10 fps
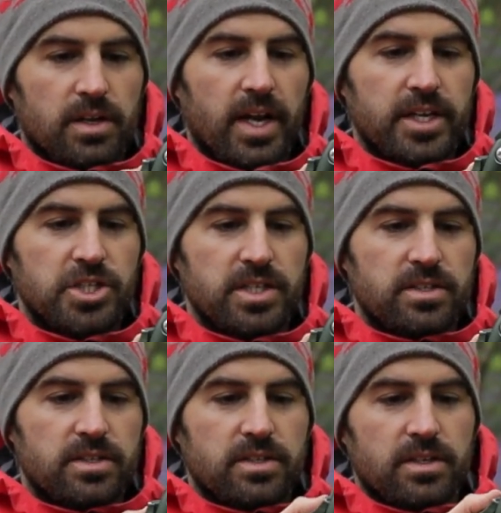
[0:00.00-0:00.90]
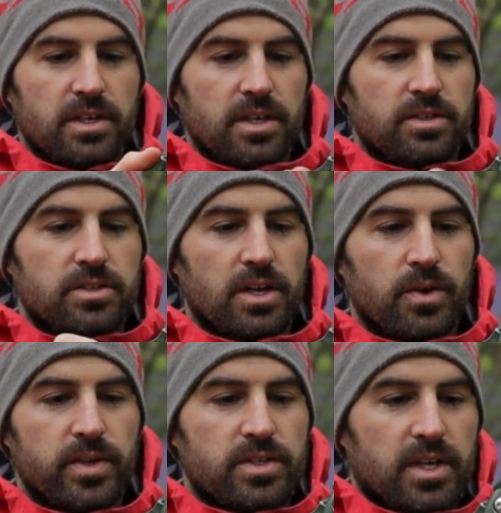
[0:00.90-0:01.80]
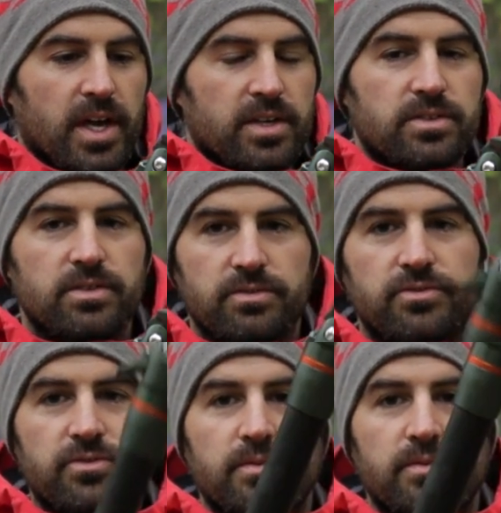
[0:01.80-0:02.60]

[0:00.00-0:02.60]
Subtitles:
latches, so it's a case of